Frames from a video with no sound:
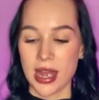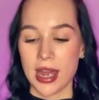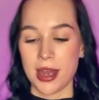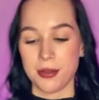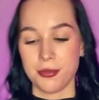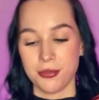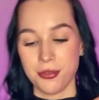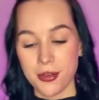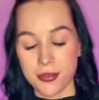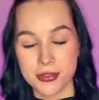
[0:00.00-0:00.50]

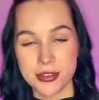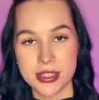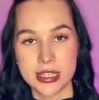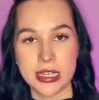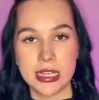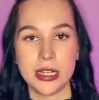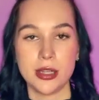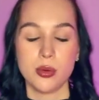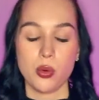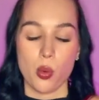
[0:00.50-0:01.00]

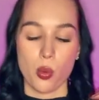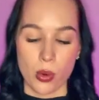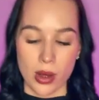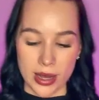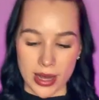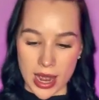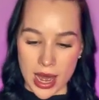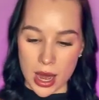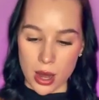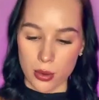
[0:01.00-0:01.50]
M15,
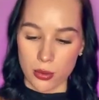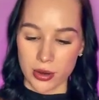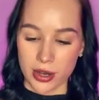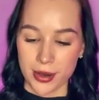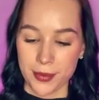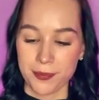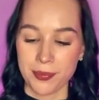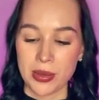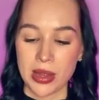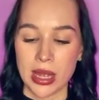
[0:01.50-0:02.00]
1 hour,